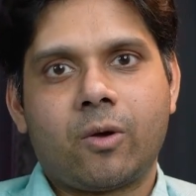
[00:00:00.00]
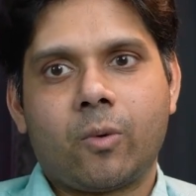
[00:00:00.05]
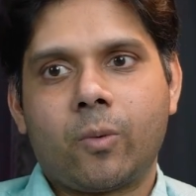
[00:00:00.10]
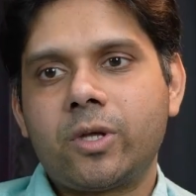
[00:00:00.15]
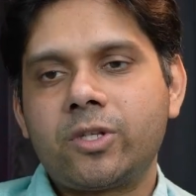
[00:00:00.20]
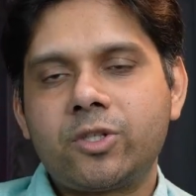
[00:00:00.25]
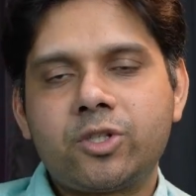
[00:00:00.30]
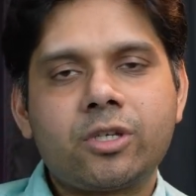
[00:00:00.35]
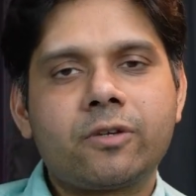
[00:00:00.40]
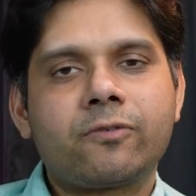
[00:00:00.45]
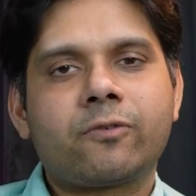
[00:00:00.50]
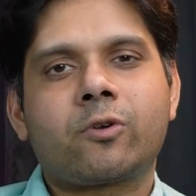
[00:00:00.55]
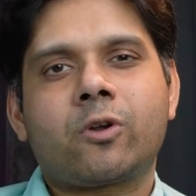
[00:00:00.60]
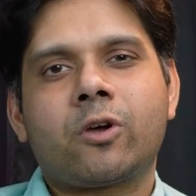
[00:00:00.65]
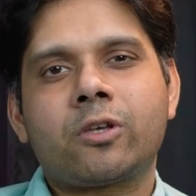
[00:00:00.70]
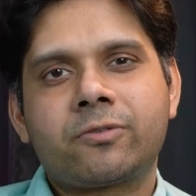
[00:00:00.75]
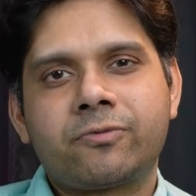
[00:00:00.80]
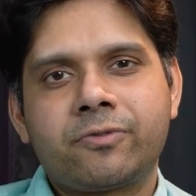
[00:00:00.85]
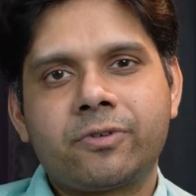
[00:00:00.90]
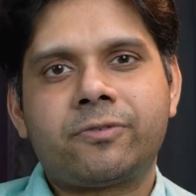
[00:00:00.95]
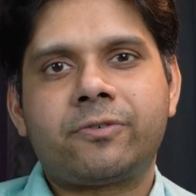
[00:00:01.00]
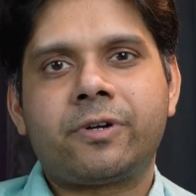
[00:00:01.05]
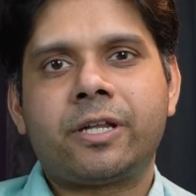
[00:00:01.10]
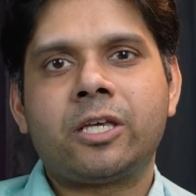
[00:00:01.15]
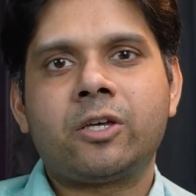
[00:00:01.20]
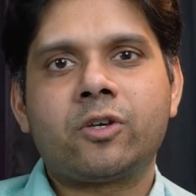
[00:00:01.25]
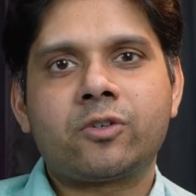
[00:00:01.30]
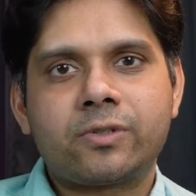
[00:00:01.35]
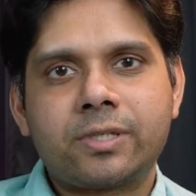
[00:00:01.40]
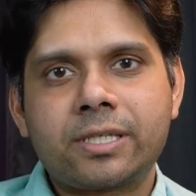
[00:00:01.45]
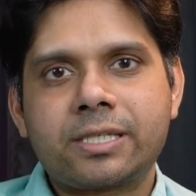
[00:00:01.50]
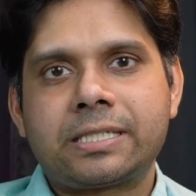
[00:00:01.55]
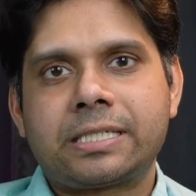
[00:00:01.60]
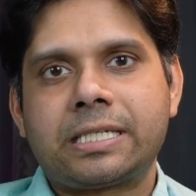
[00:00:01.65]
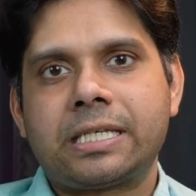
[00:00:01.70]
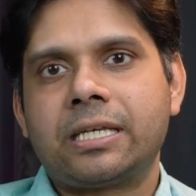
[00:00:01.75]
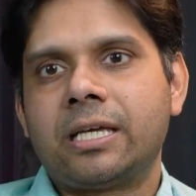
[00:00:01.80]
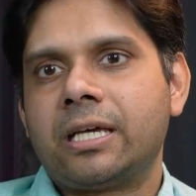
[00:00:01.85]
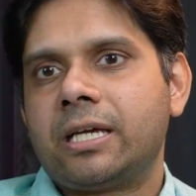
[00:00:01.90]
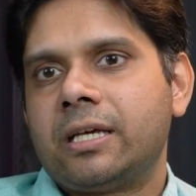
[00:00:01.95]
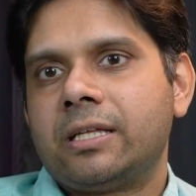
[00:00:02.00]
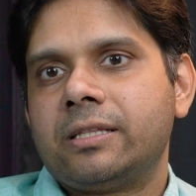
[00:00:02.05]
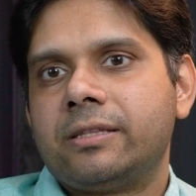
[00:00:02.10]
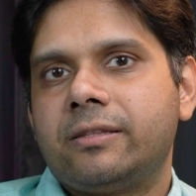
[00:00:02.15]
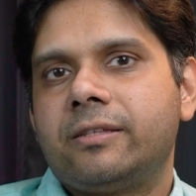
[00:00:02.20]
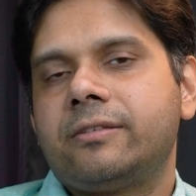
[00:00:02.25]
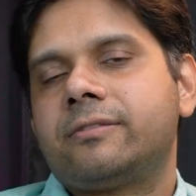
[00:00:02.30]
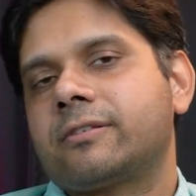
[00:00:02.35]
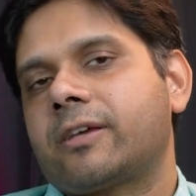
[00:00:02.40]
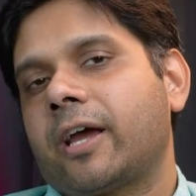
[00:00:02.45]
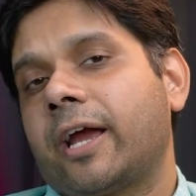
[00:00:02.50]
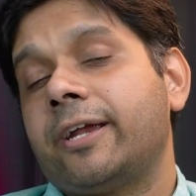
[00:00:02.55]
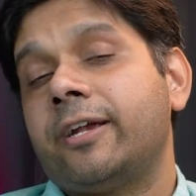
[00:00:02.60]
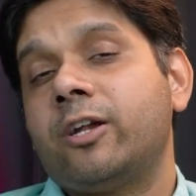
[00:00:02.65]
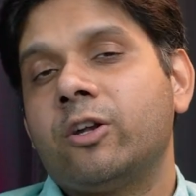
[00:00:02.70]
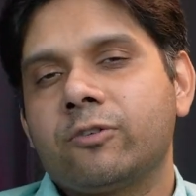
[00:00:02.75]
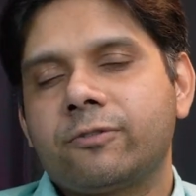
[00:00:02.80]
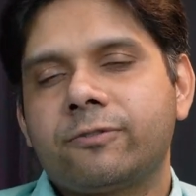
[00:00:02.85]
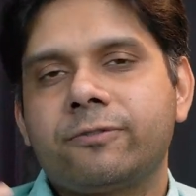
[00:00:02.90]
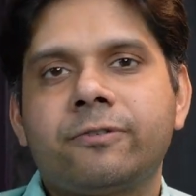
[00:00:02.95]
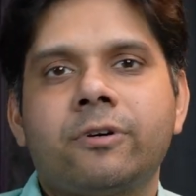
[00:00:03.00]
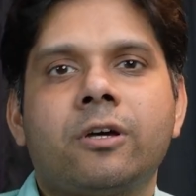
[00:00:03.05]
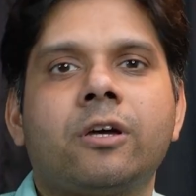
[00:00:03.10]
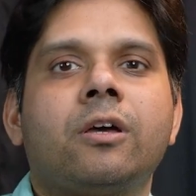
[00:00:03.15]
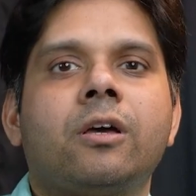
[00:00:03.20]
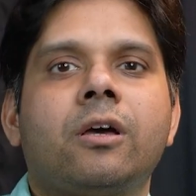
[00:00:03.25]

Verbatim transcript: Once you have crossed 50 or 60, this kind of